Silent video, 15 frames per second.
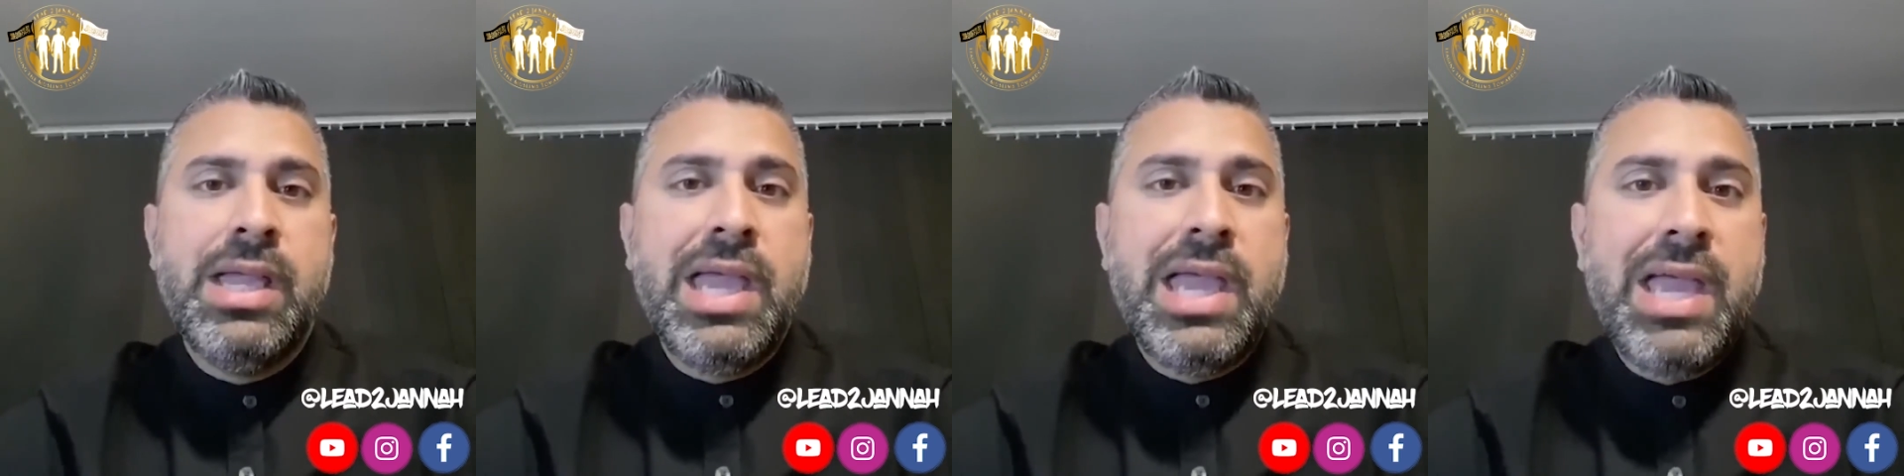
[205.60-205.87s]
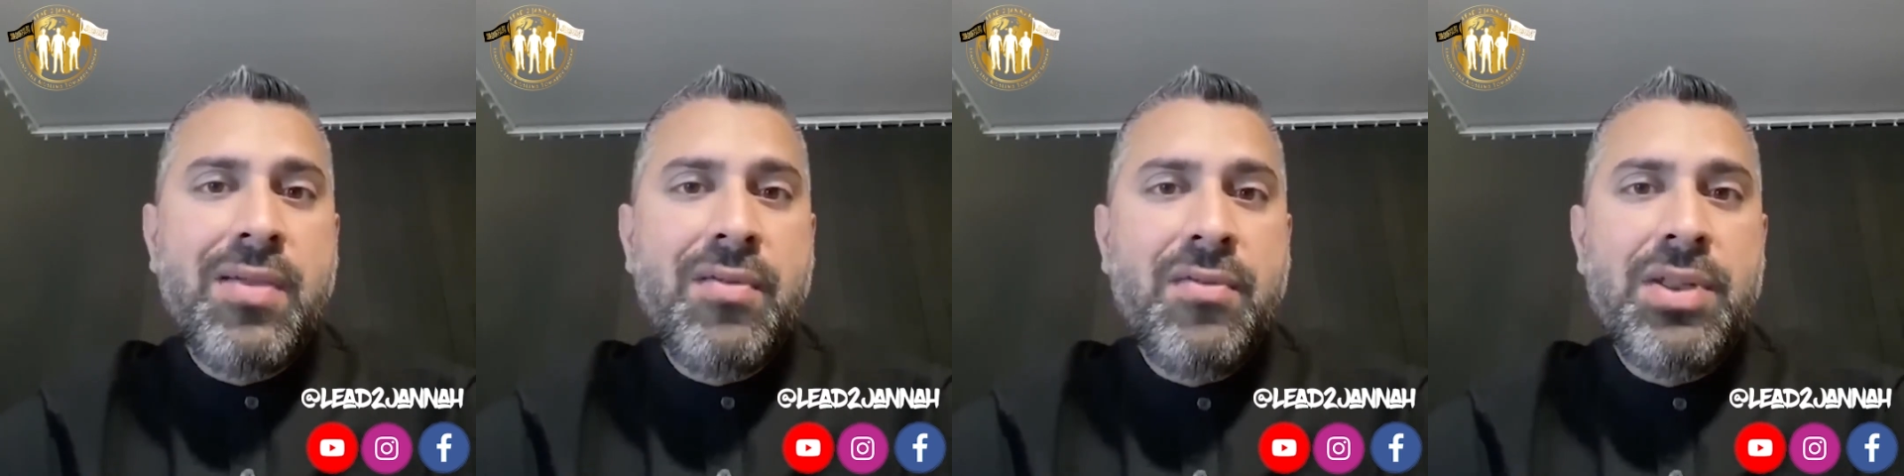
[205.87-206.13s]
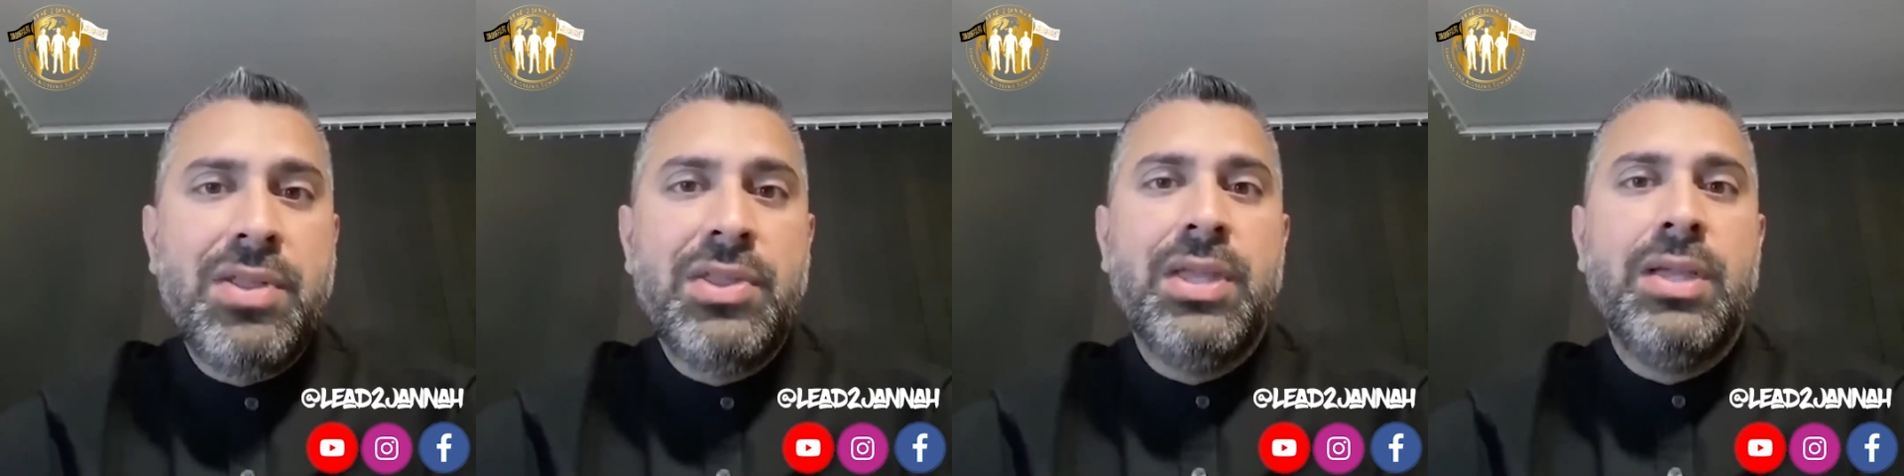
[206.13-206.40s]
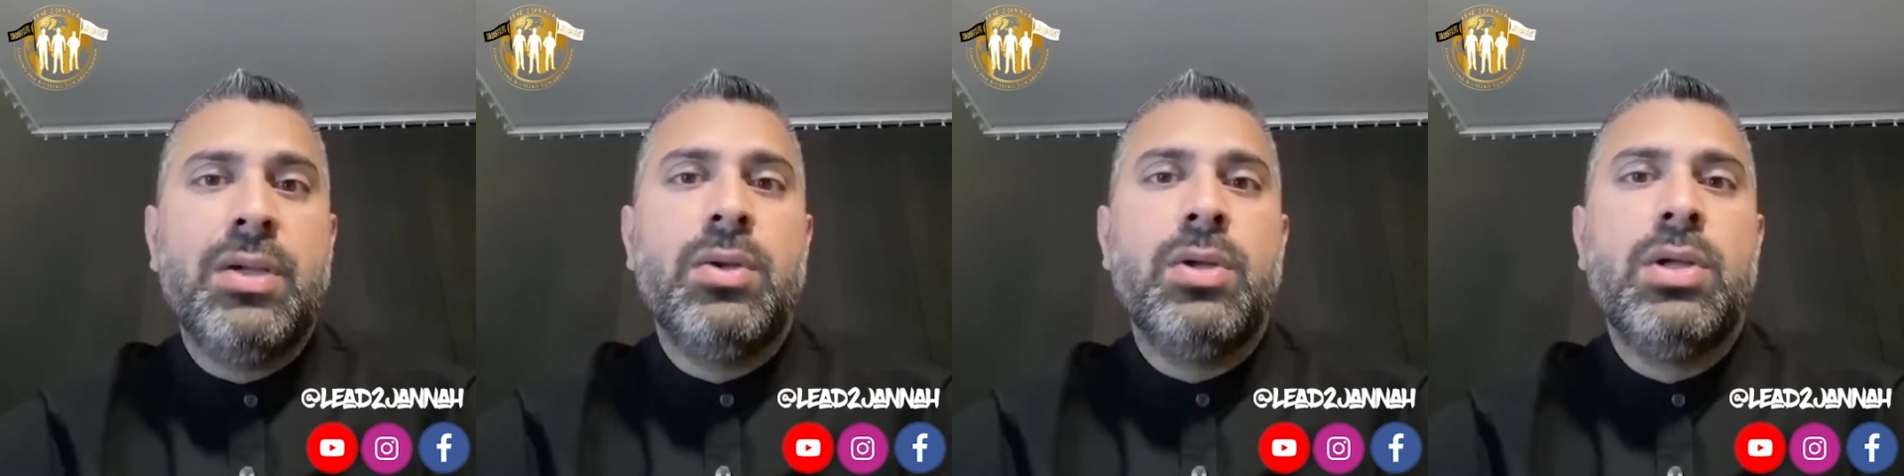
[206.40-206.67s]

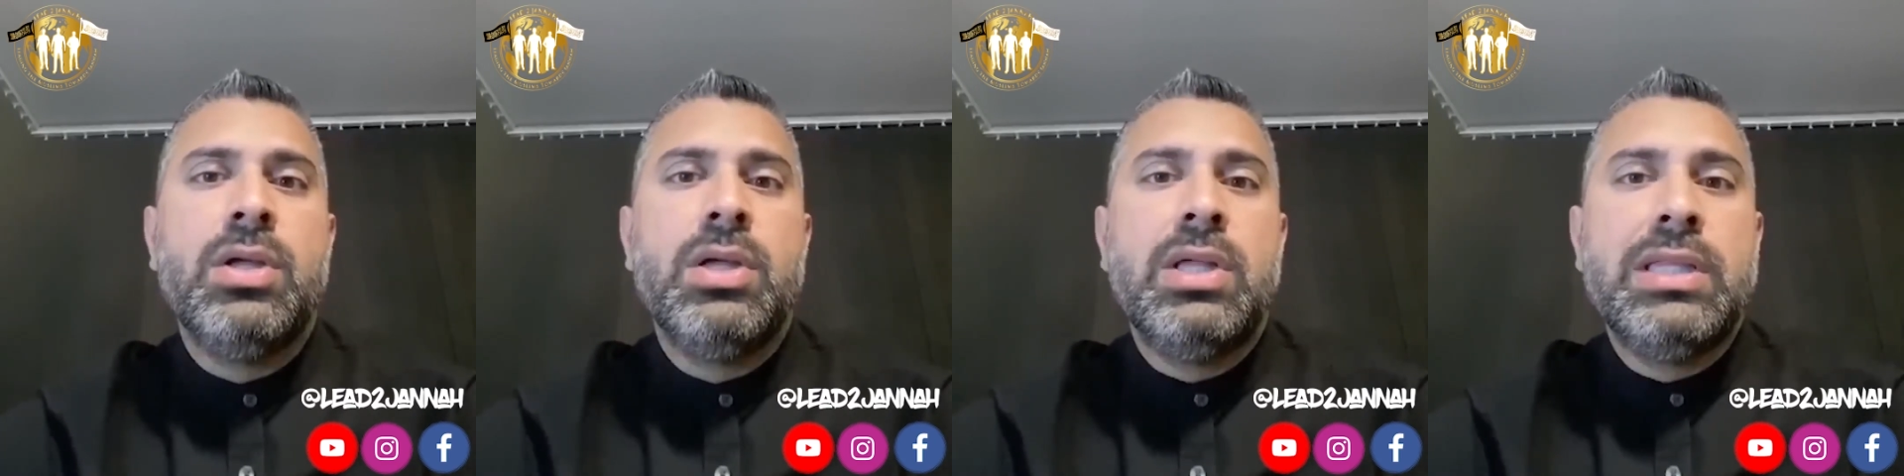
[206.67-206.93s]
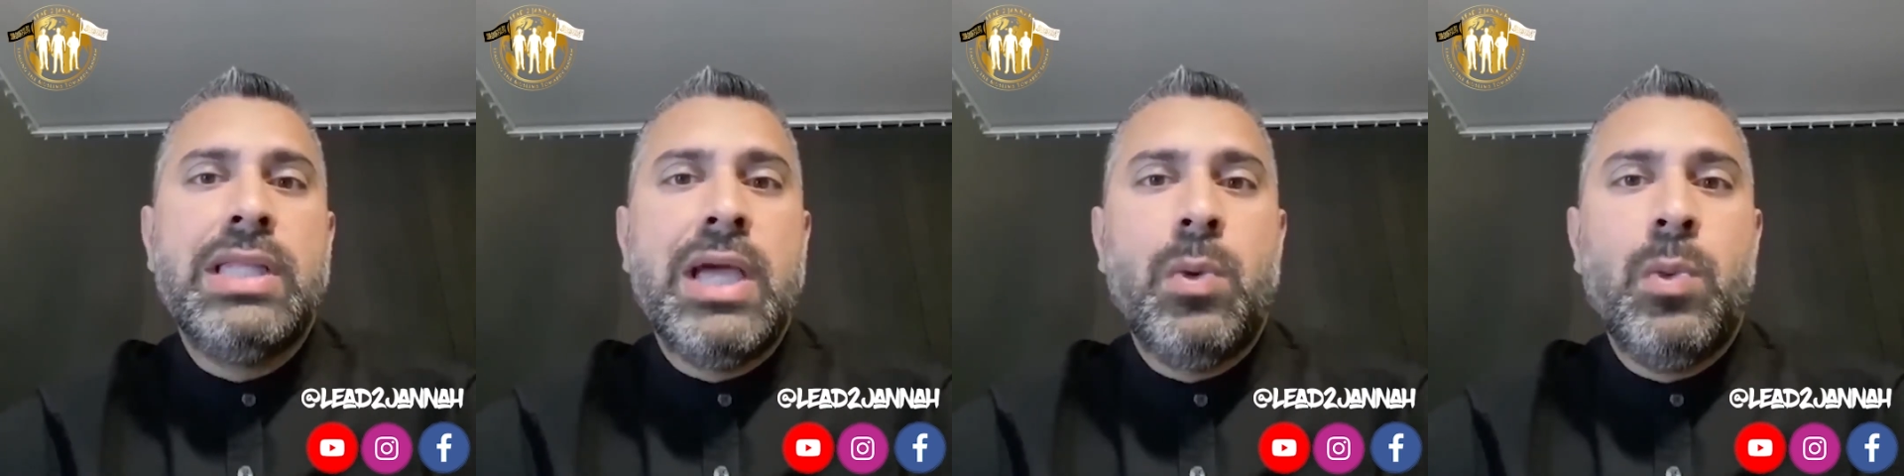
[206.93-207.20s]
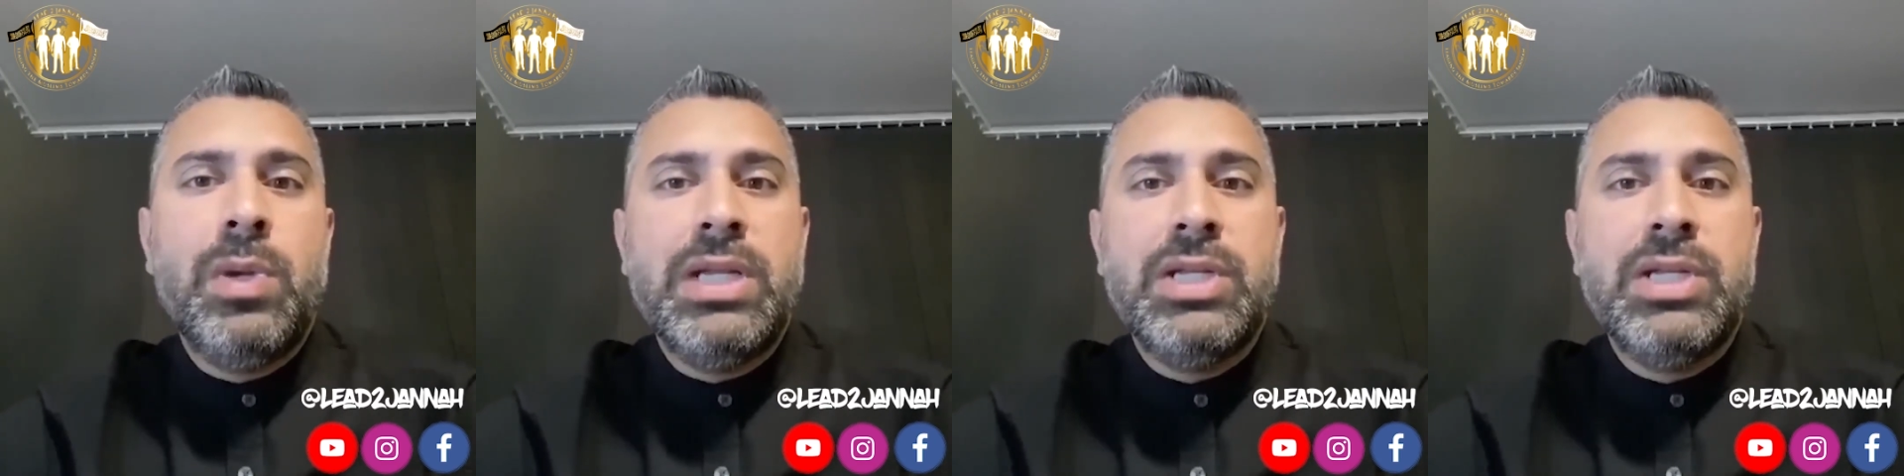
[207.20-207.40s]
Everything that will